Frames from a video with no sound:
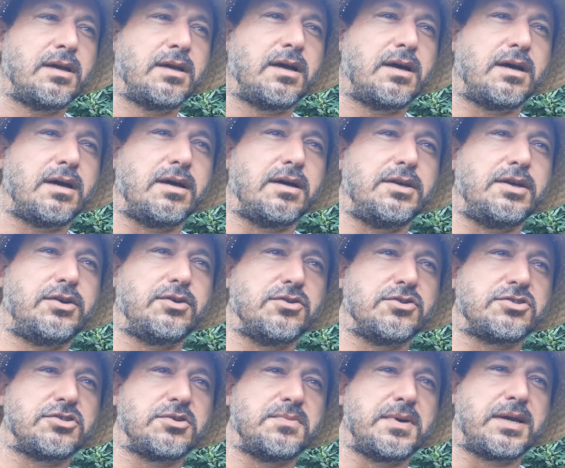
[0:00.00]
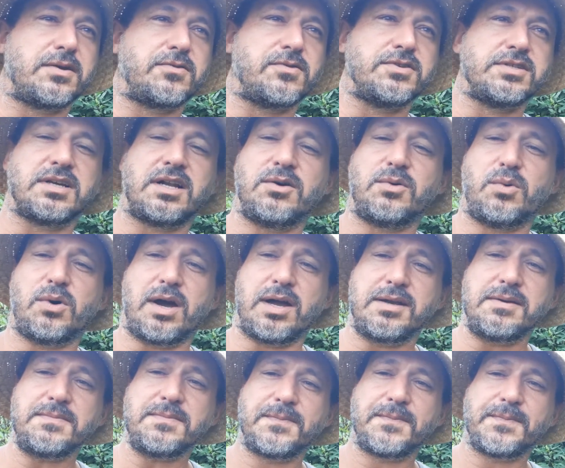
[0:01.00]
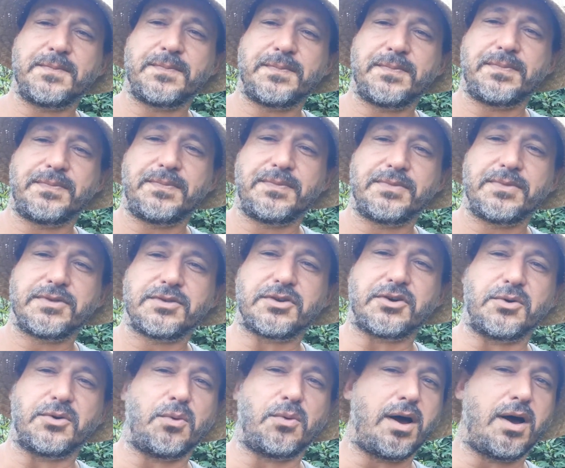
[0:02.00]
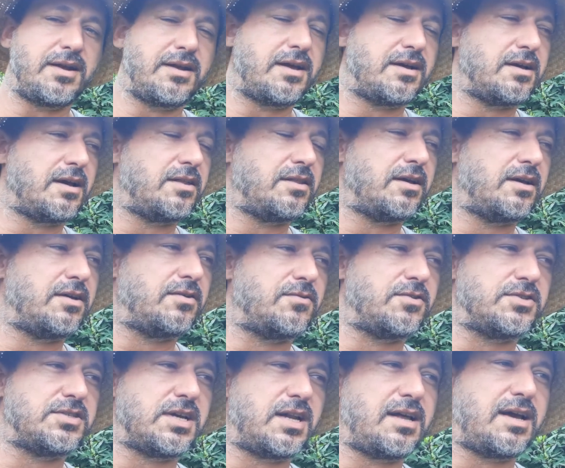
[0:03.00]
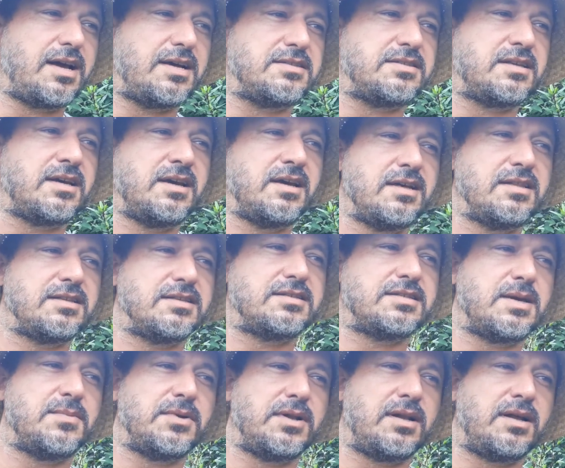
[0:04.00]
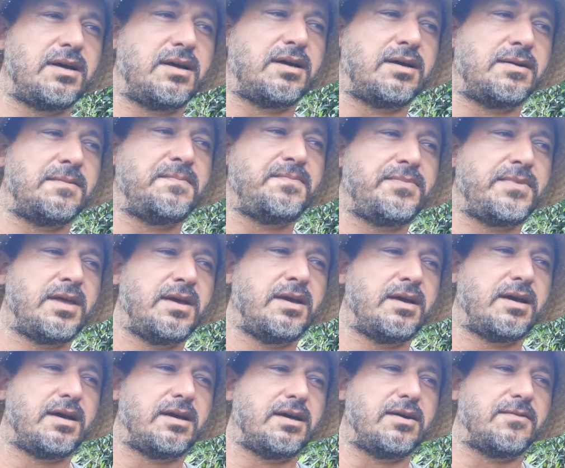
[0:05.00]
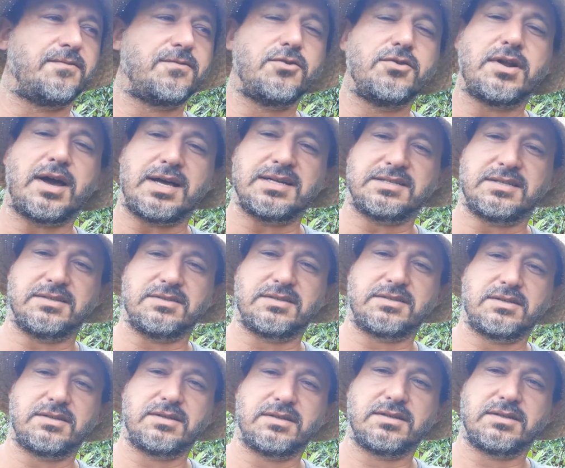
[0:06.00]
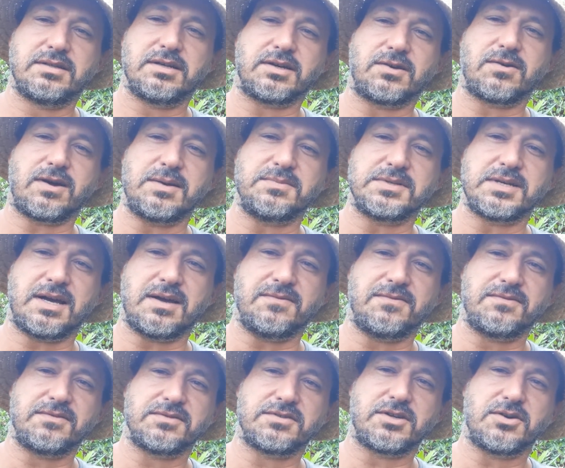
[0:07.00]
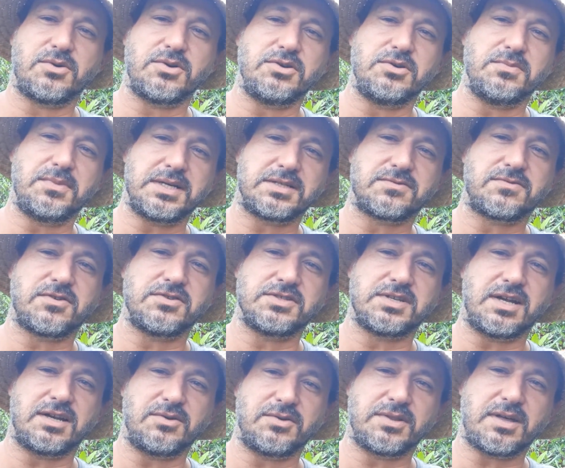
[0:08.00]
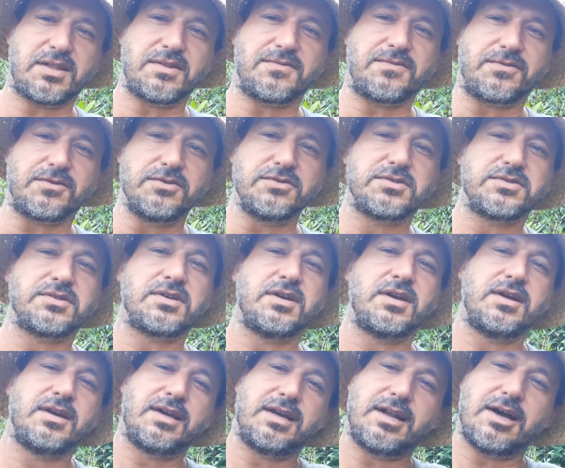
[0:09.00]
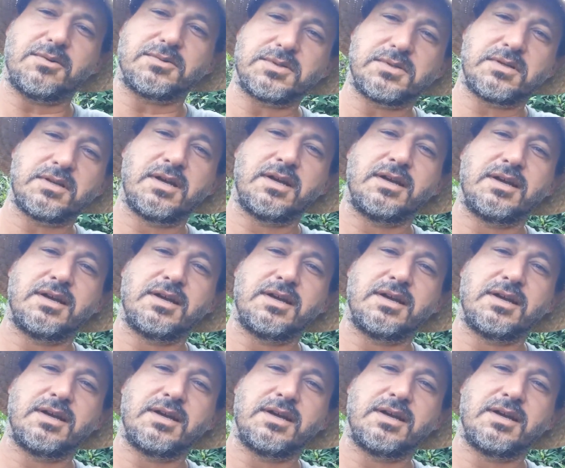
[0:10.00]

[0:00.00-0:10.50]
You can also make Rosella wine. So the Rosella has the similar fruit acids that grapes have. So when you mix Rosella with other fruits, it helps.